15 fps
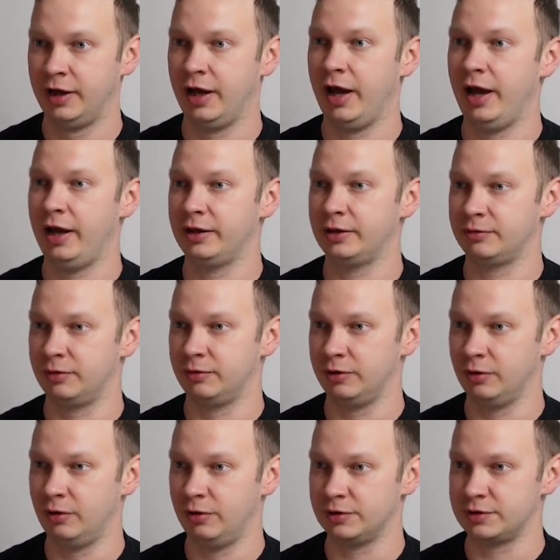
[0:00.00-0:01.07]
and we will
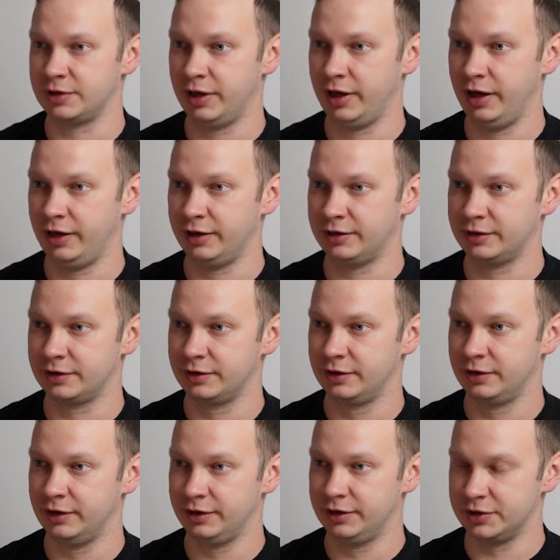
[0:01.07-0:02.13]
also add
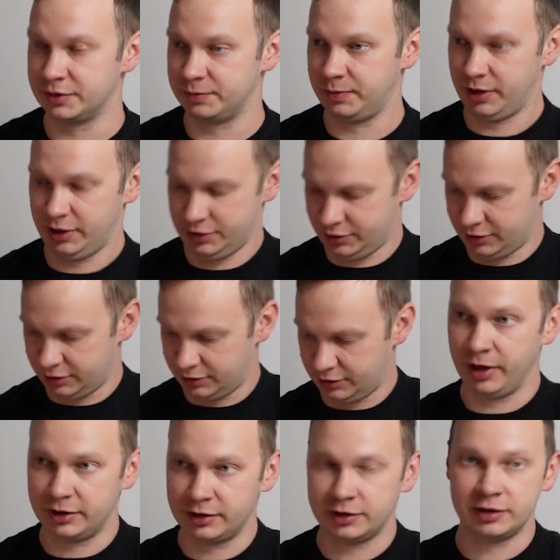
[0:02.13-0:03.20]
dispatch
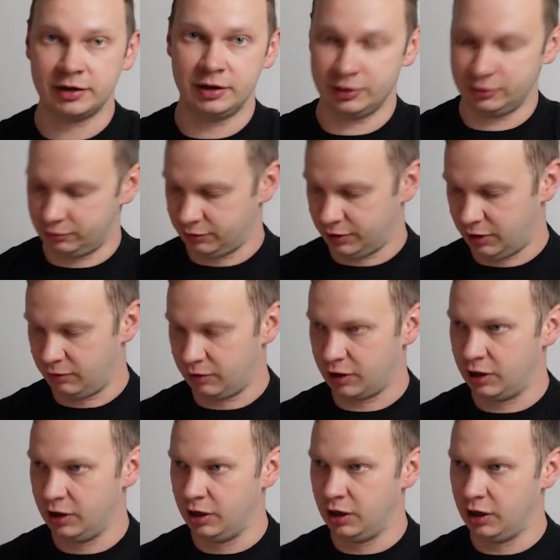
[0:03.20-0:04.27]
method into our
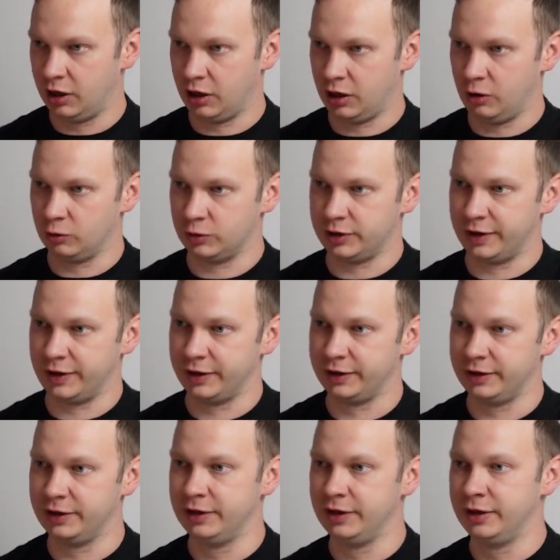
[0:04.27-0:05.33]
router
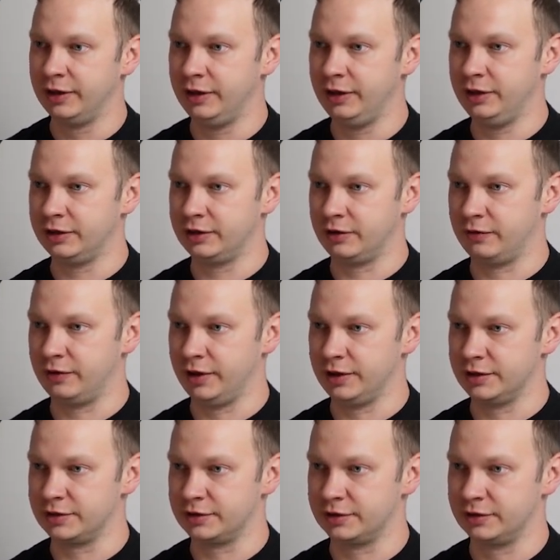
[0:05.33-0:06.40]

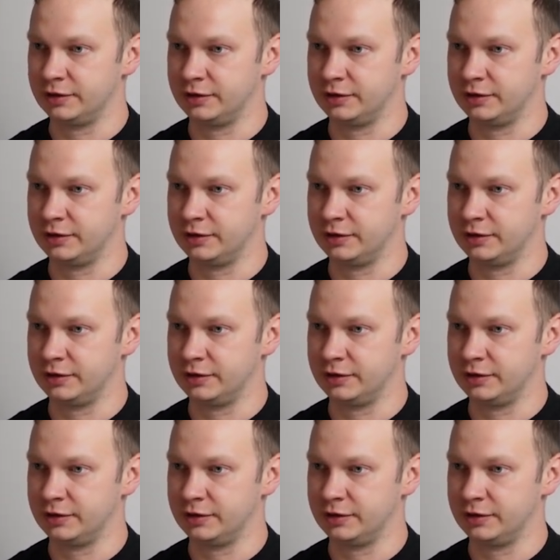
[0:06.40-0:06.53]
interface.